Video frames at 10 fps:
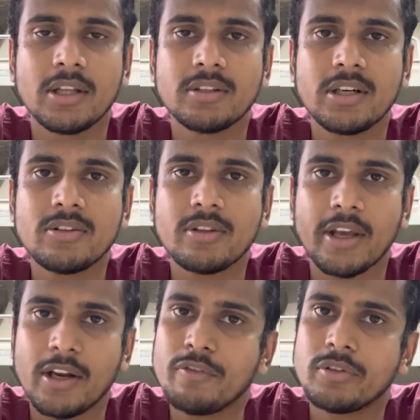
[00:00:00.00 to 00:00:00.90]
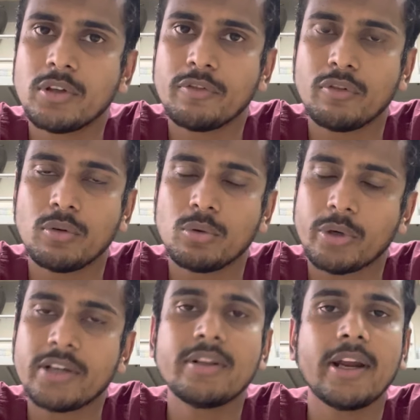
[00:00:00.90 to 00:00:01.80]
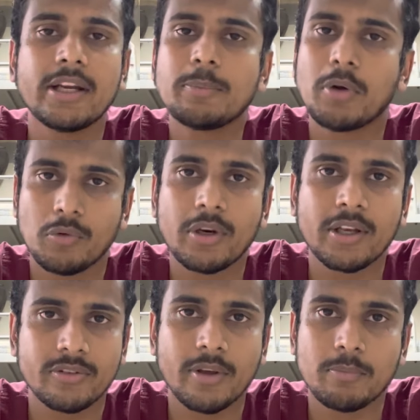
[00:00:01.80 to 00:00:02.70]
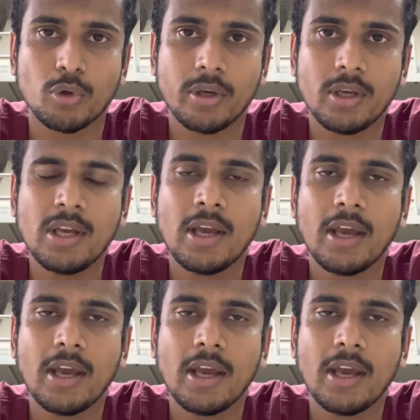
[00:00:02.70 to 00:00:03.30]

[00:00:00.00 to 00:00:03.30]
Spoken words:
That is enough for write the EDIC Part 1 exam, okay.